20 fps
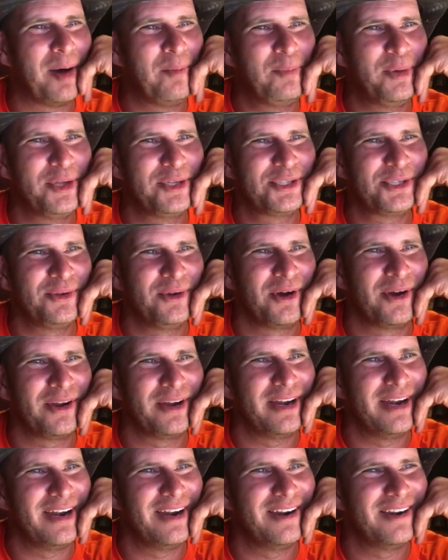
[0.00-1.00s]
I'll put you
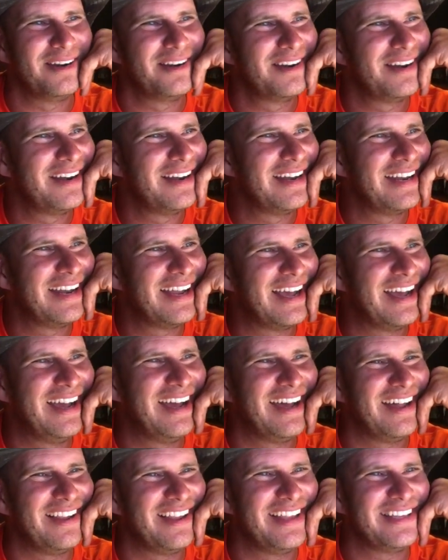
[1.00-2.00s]
on there.
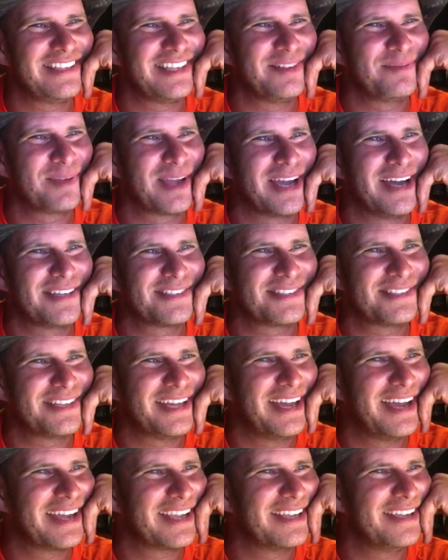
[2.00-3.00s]
I'll let them guys
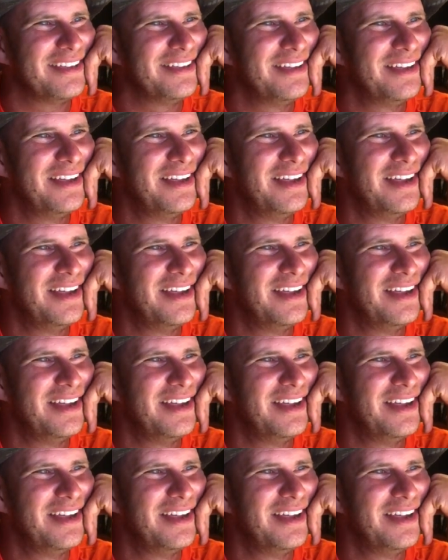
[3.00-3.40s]
attack you.